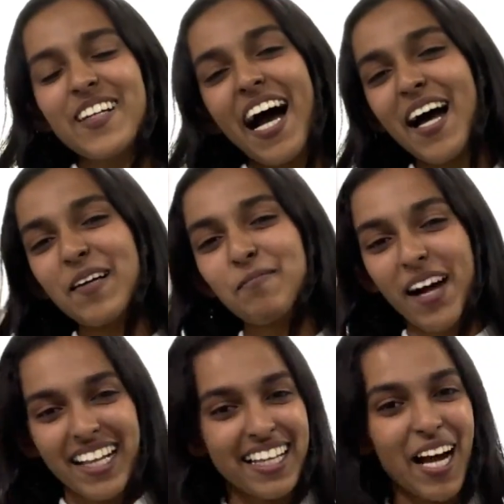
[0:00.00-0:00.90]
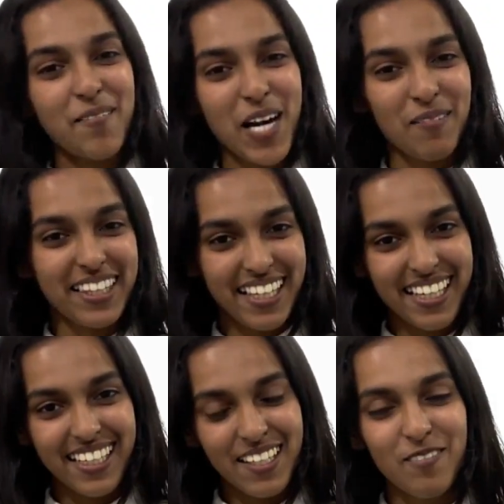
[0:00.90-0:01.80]
I am Manilka
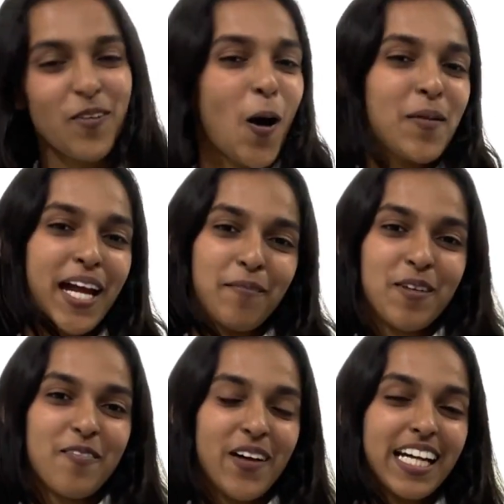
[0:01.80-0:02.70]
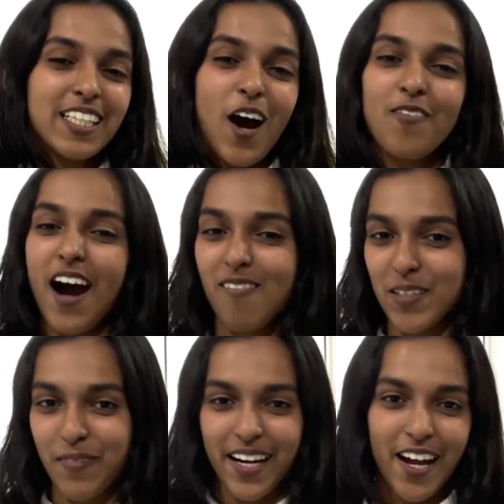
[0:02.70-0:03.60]
Premathilaka, former head prefect of Ave
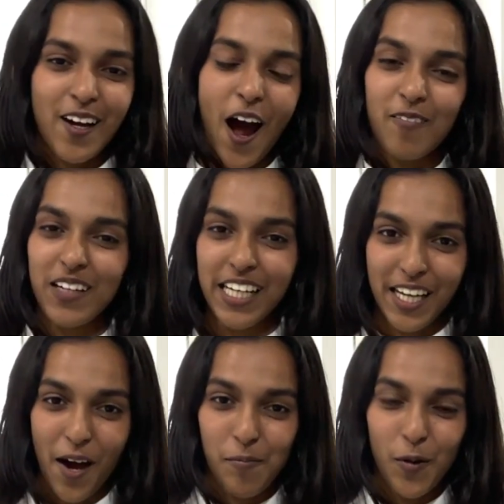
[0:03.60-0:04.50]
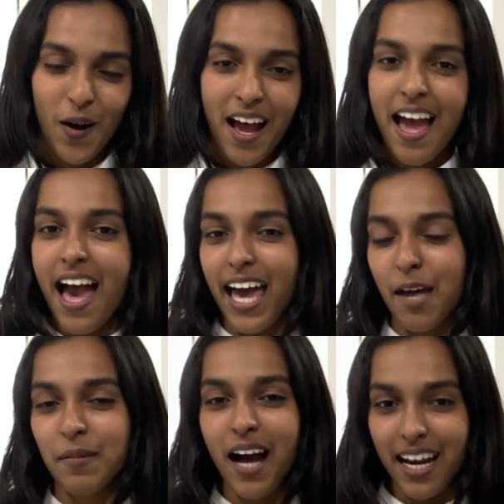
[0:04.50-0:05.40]
Maria Convent Nigambo, and
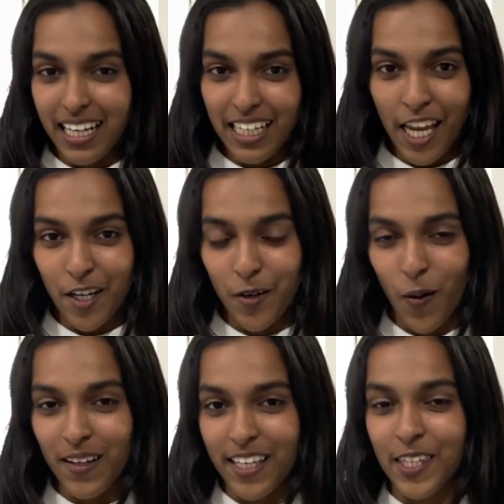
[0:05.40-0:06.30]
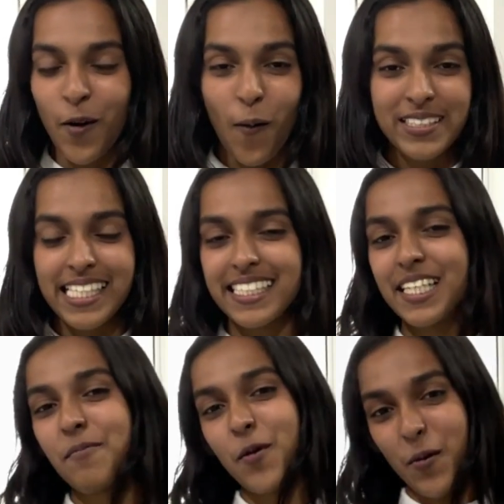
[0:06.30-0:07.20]
I'm currently enrolled in the
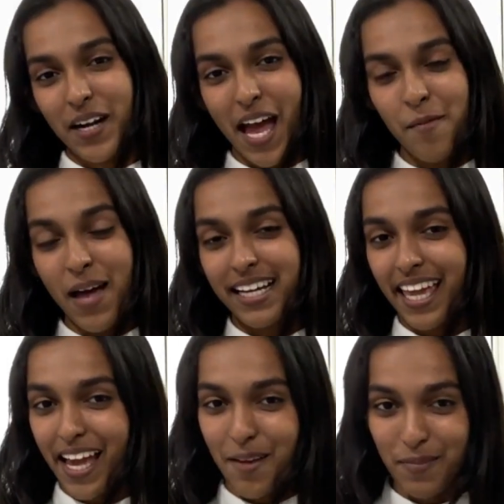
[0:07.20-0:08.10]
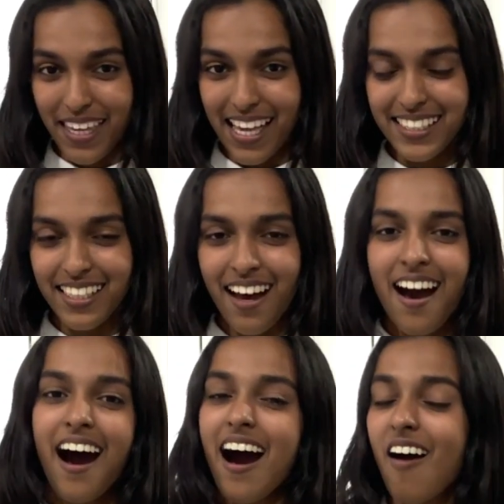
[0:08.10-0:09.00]
OSSC program at AIBS
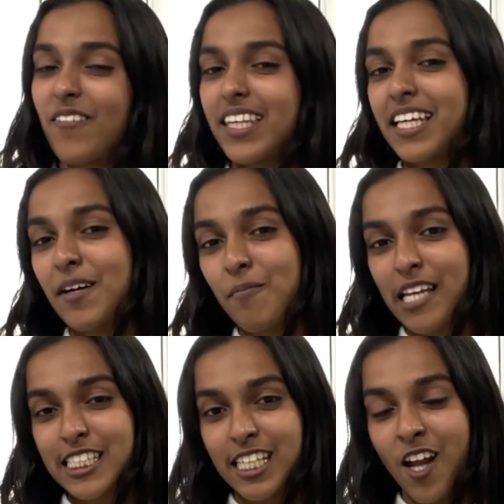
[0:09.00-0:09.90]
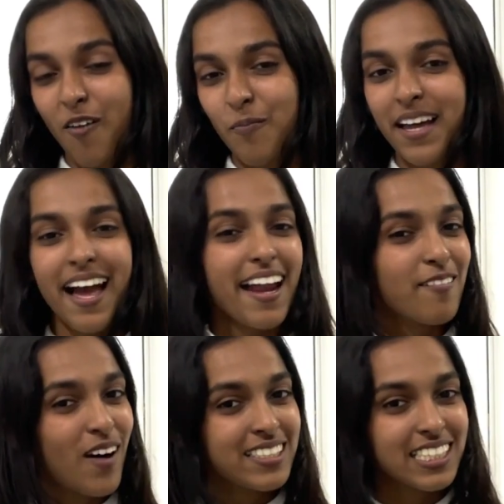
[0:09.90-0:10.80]
after the completion of my
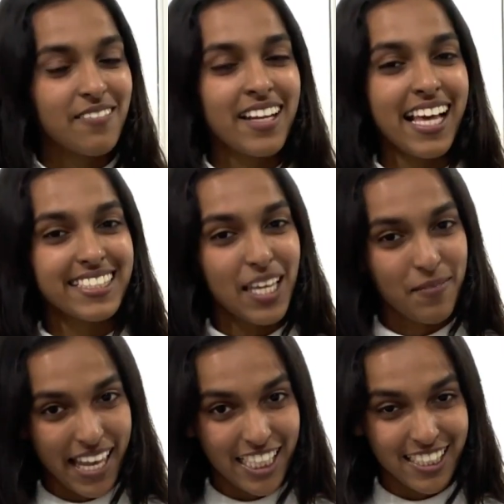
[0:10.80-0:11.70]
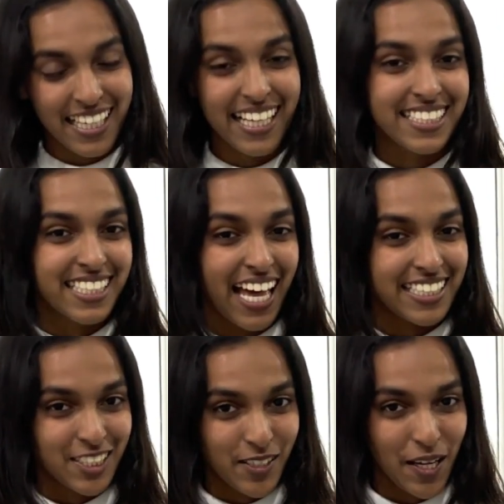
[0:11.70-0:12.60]
advanced level examination in
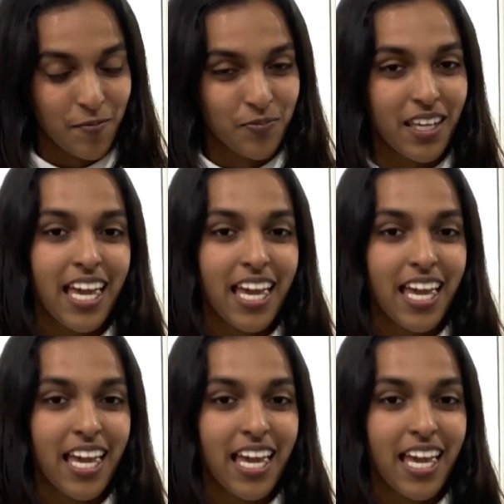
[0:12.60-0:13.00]
science stream.